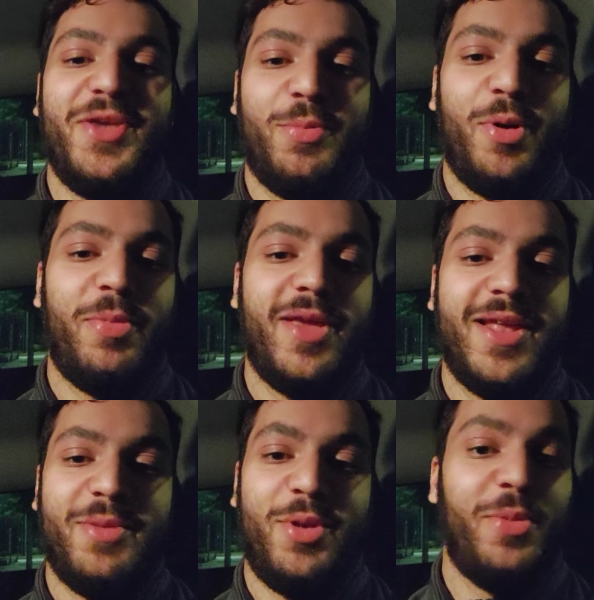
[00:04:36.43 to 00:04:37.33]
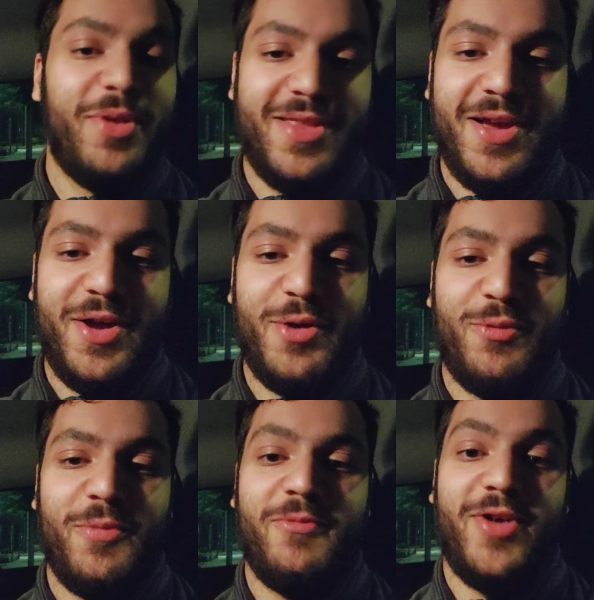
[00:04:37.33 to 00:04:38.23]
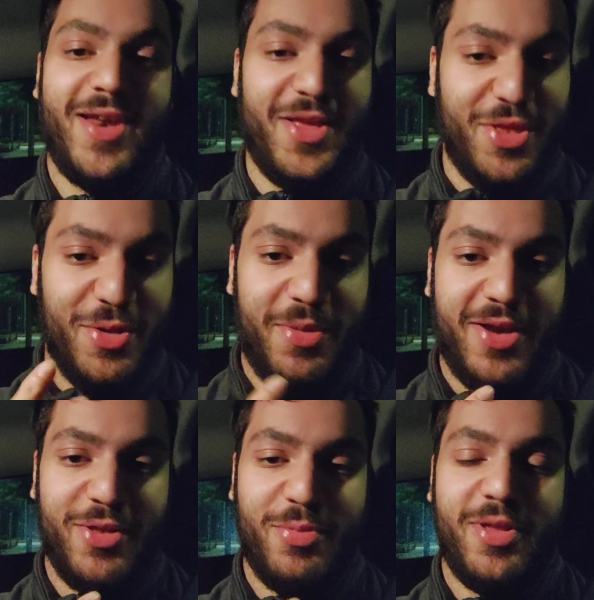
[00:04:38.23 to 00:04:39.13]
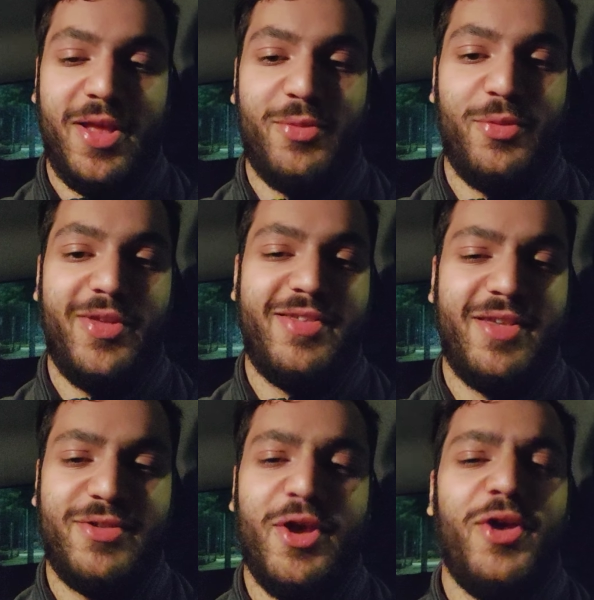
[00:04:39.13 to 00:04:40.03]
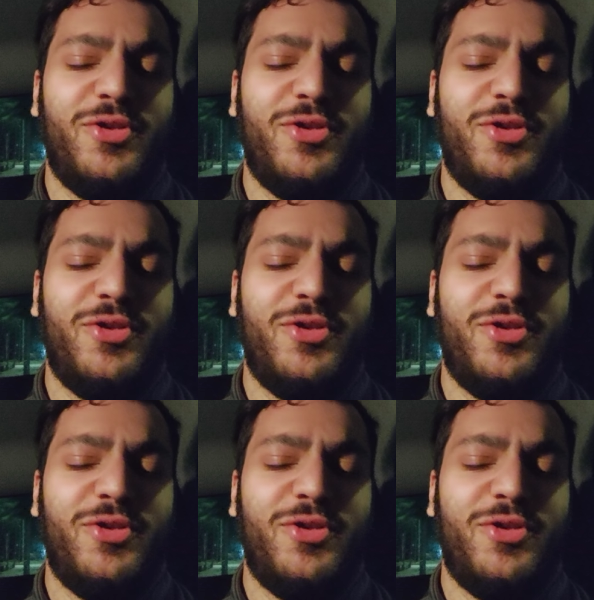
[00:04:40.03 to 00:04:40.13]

You're probably going to be a bit tired from financial management and all these things.